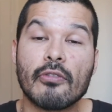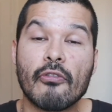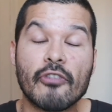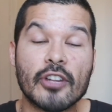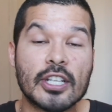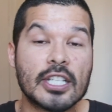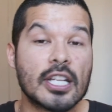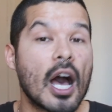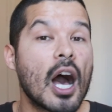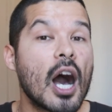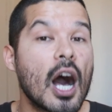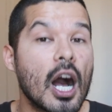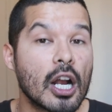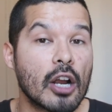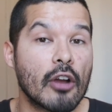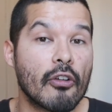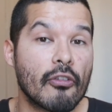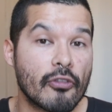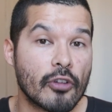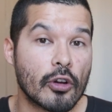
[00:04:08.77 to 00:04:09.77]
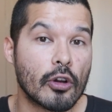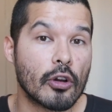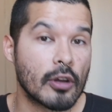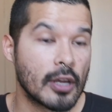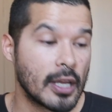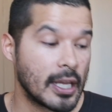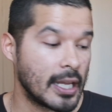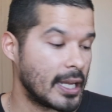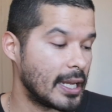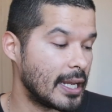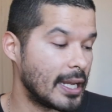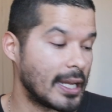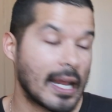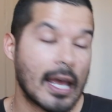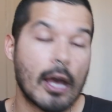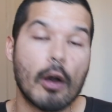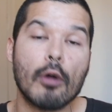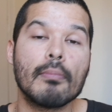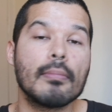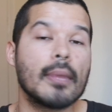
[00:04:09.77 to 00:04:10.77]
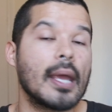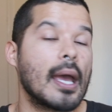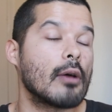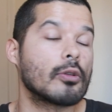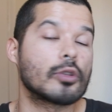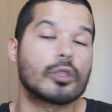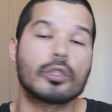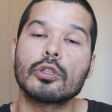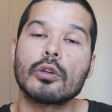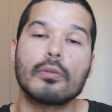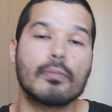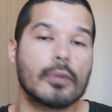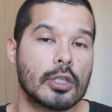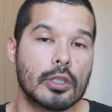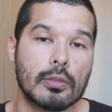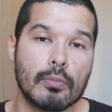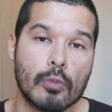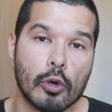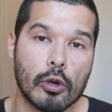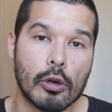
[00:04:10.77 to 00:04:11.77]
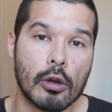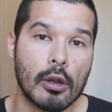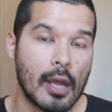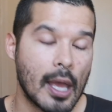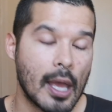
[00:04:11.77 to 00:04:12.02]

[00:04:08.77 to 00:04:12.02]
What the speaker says: photographer, it helped me out so much more.